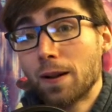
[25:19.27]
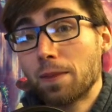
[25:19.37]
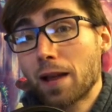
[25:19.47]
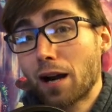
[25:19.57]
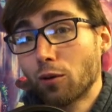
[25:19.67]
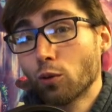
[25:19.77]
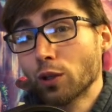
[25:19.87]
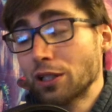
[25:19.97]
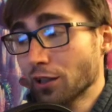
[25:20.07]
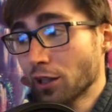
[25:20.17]
Now, we're
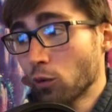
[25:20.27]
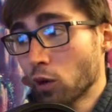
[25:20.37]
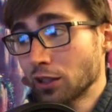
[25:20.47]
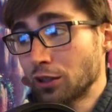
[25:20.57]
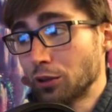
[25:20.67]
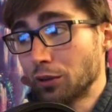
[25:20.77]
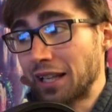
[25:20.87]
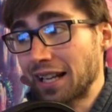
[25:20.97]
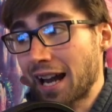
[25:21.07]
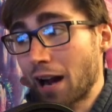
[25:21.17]
either going to want to
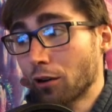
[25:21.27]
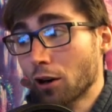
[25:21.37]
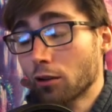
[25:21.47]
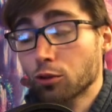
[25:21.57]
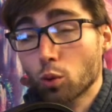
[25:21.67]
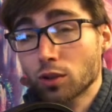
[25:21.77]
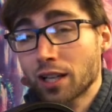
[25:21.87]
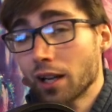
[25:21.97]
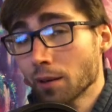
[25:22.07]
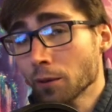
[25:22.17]
get out our Thor's
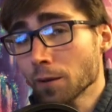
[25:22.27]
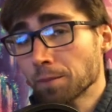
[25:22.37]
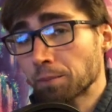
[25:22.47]
Hammer,